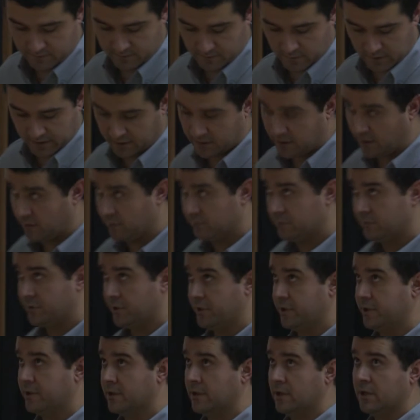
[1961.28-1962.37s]

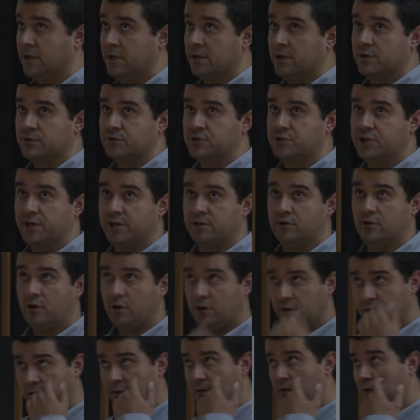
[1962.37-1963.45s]
encountered
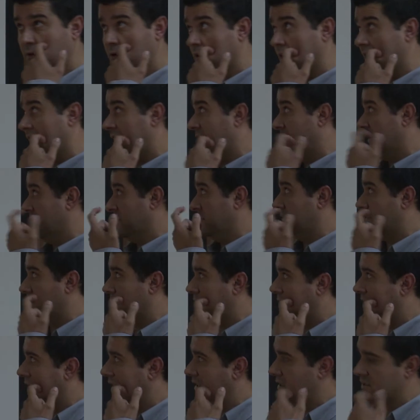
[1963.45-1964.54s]
JDON and
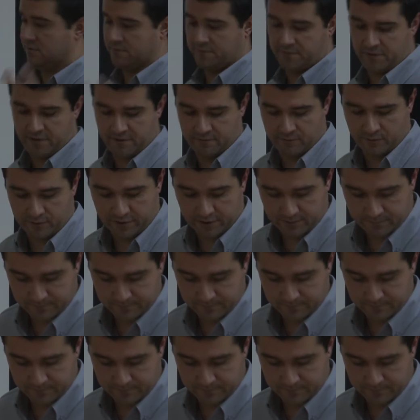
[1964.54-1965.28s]
Axon framework.